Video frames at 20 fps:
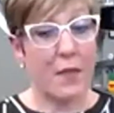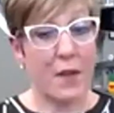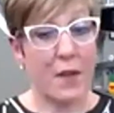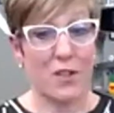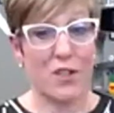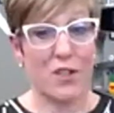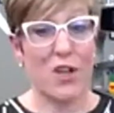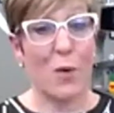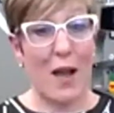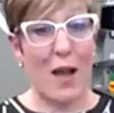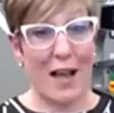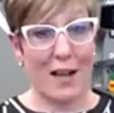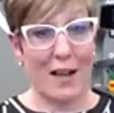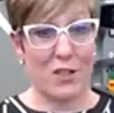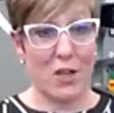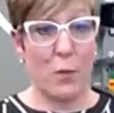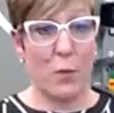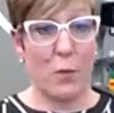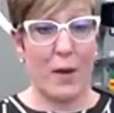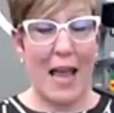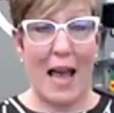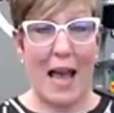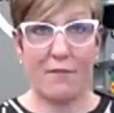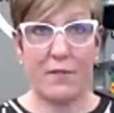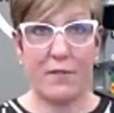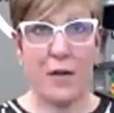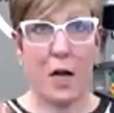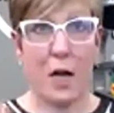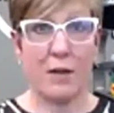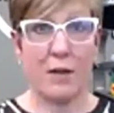There's no extra. We
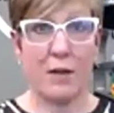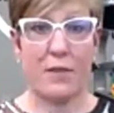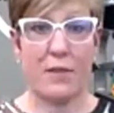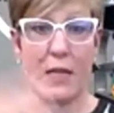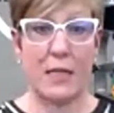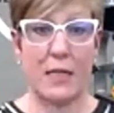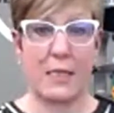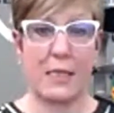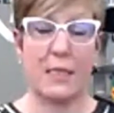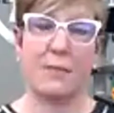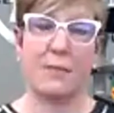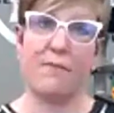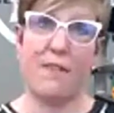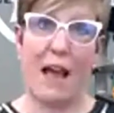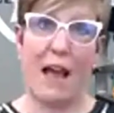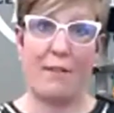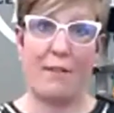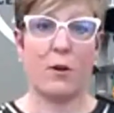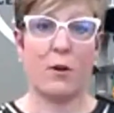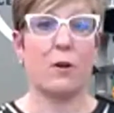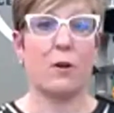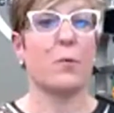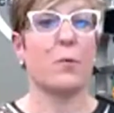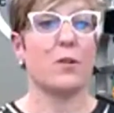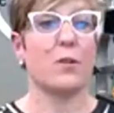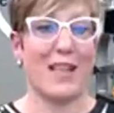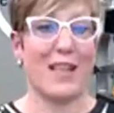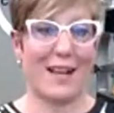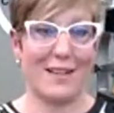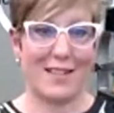have none of this 500%
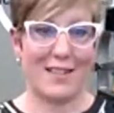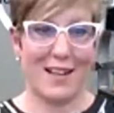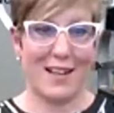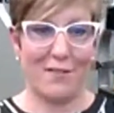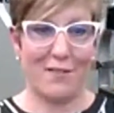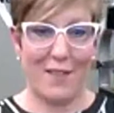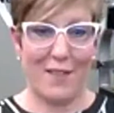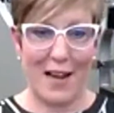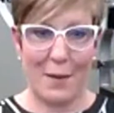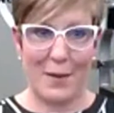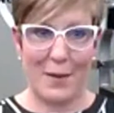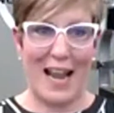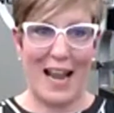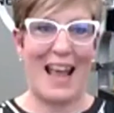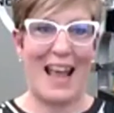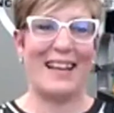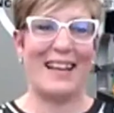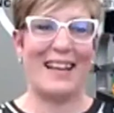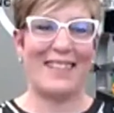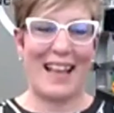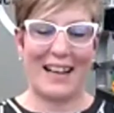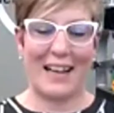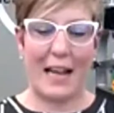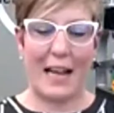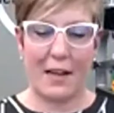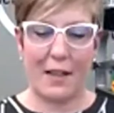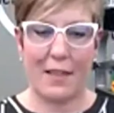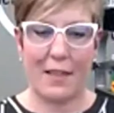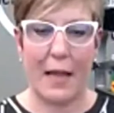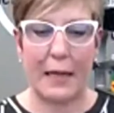of vitamin A and that
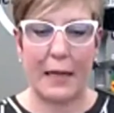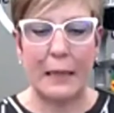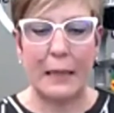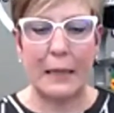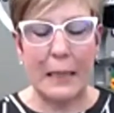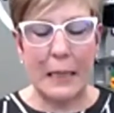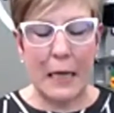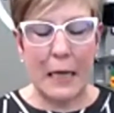kind of thing.